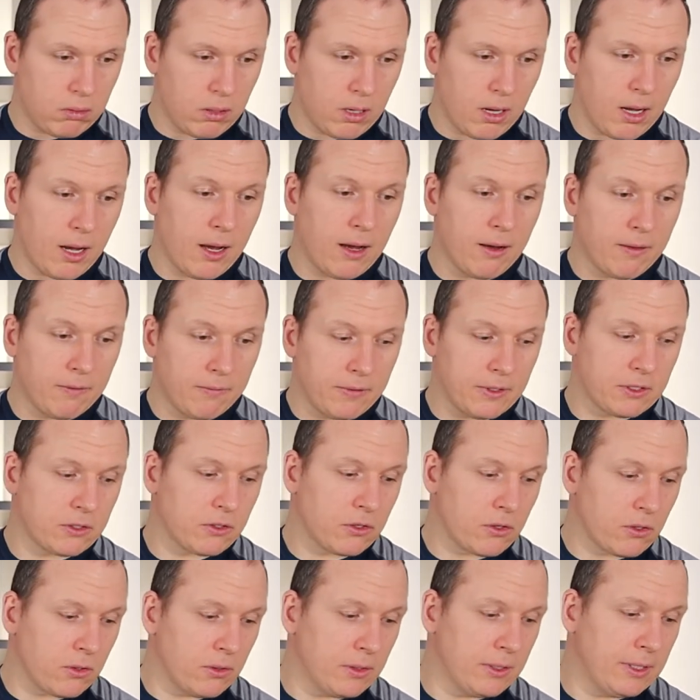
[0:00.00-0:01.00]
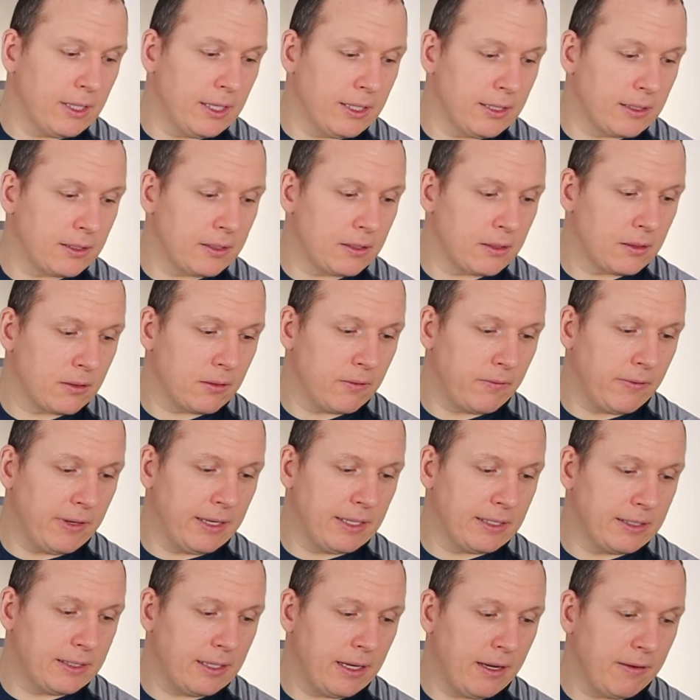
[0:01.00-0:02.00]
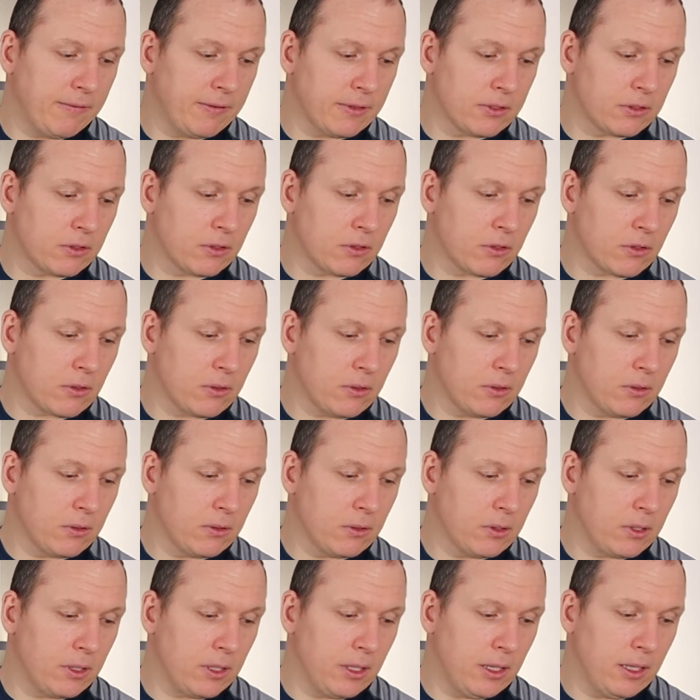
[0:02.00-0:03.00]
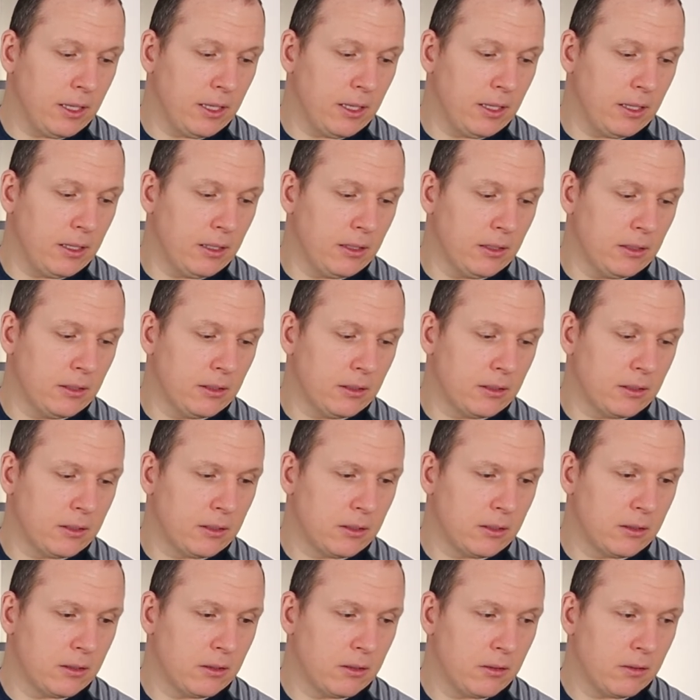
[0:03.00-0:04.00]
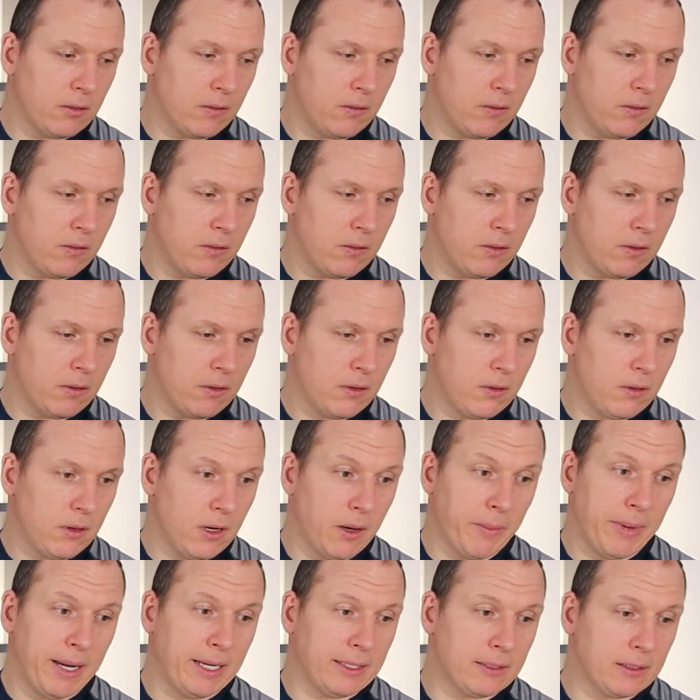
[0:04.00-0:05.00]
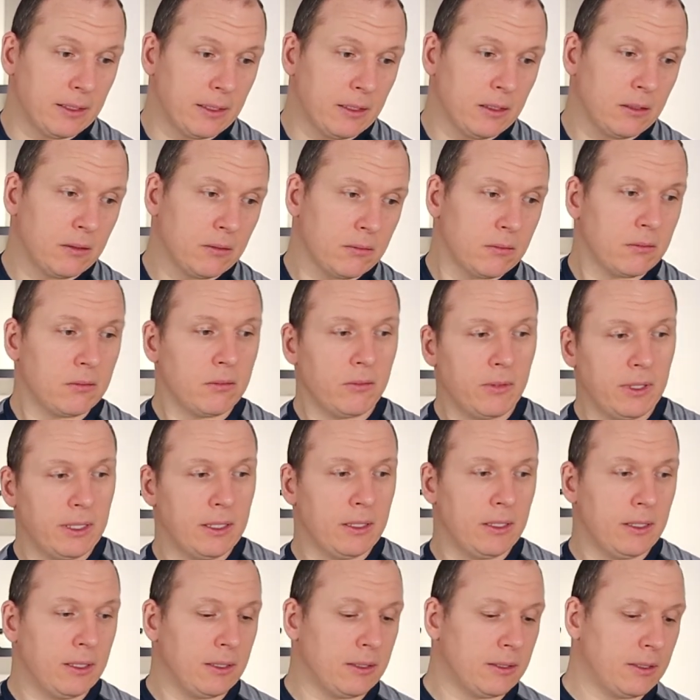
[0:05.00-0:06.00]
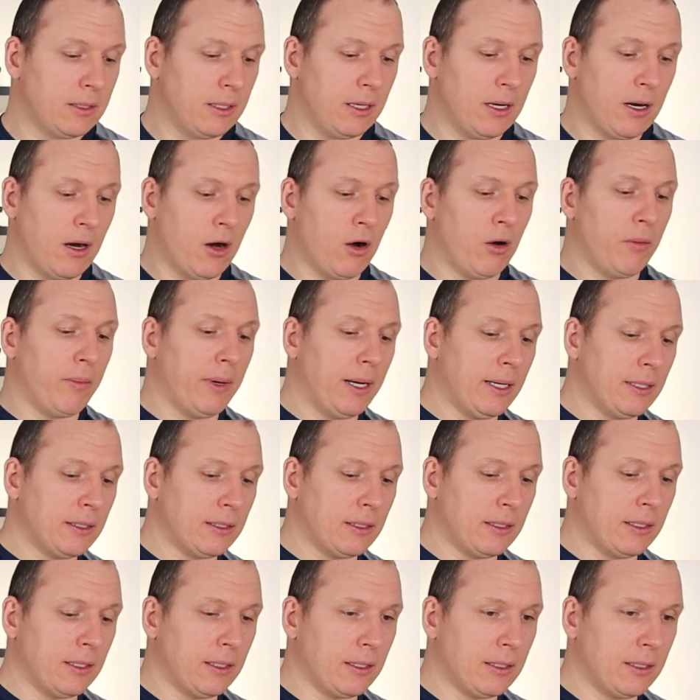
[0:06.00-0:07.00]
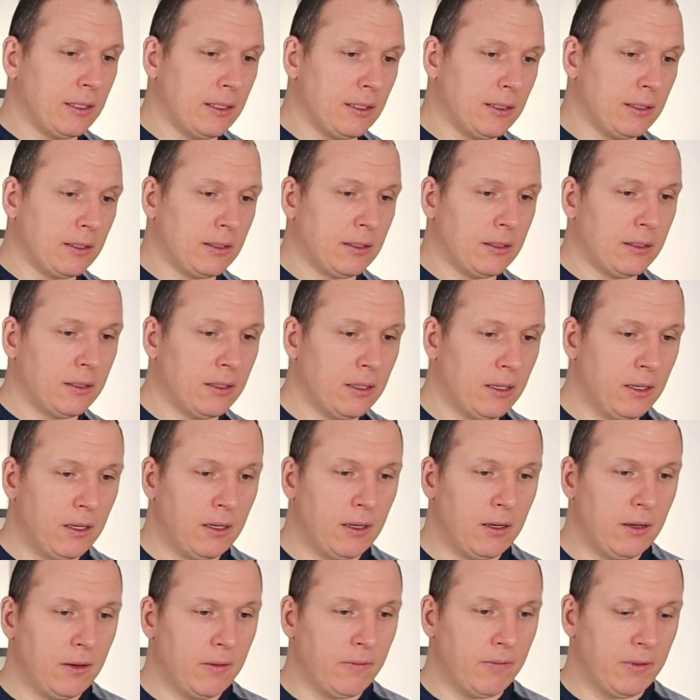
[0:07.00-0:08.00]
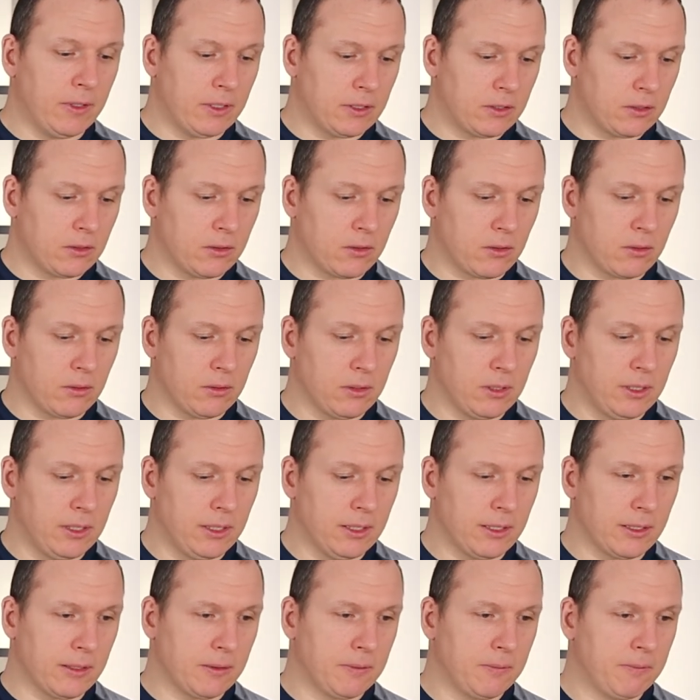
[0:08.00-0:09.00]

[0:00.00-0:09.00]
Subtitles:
The scroll, yes. They say the scroll is amazing. Well, let's see how amazing it is. This scroll here.